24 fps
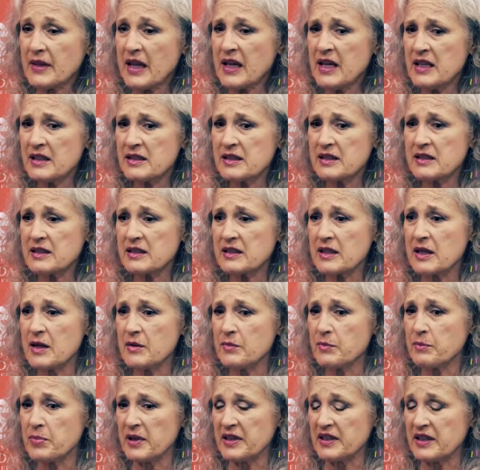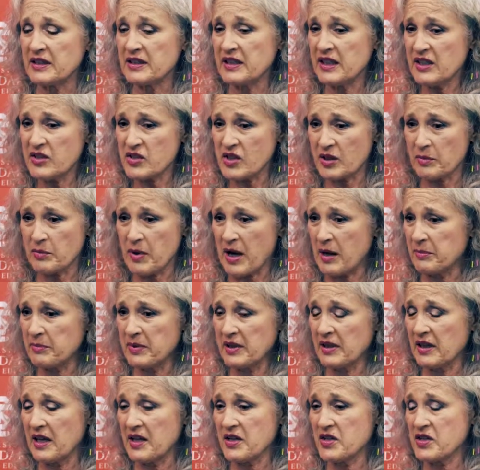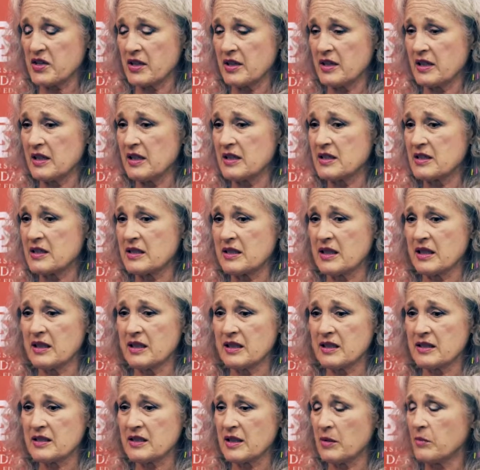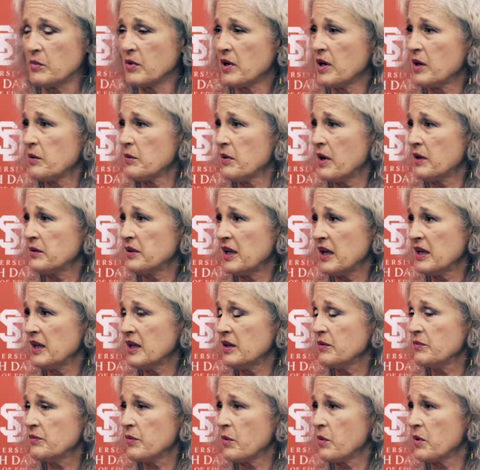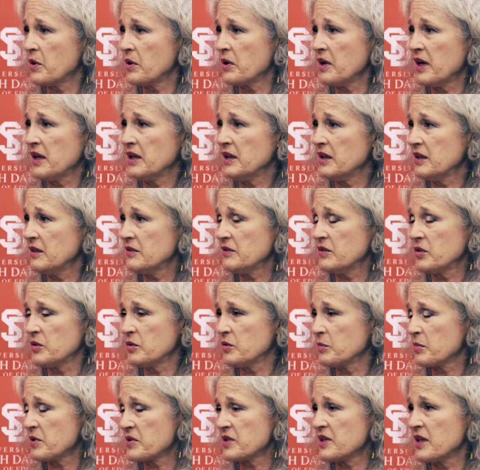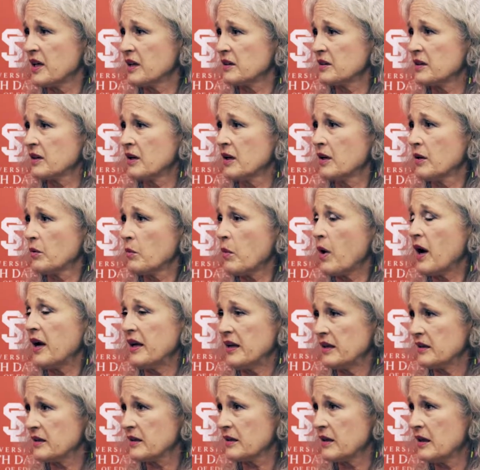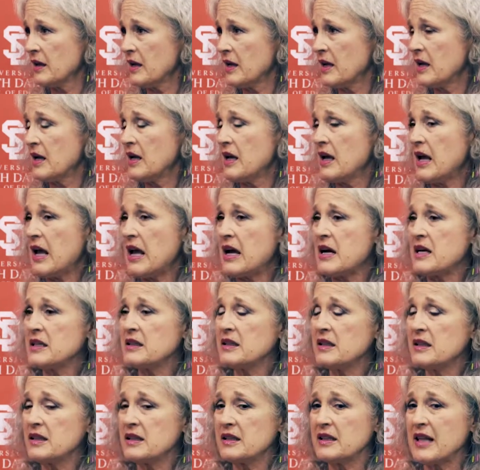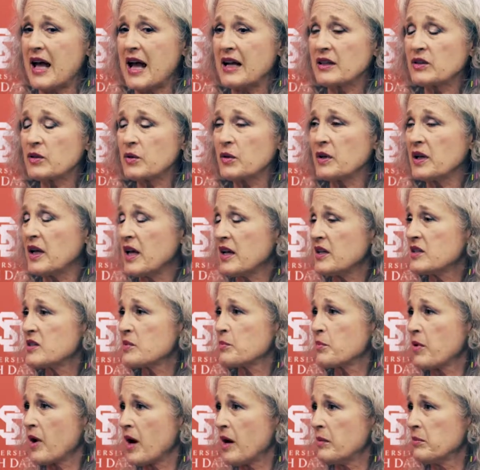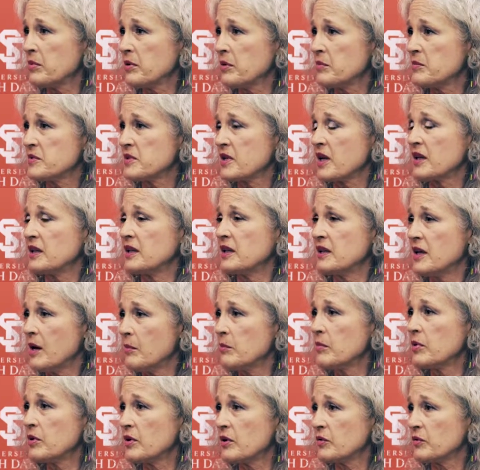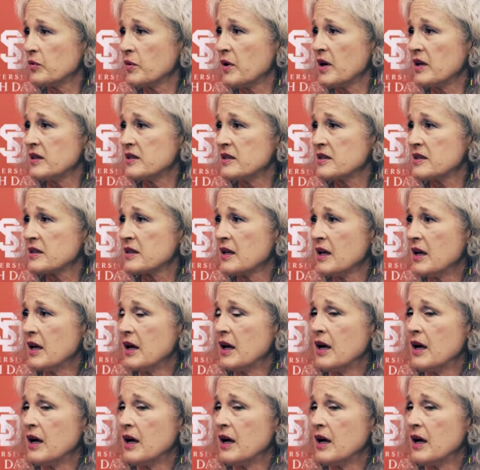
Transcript: But the teaching population is still somewhere around 84, 82% white. Right. And that creates problems on a number of fronts.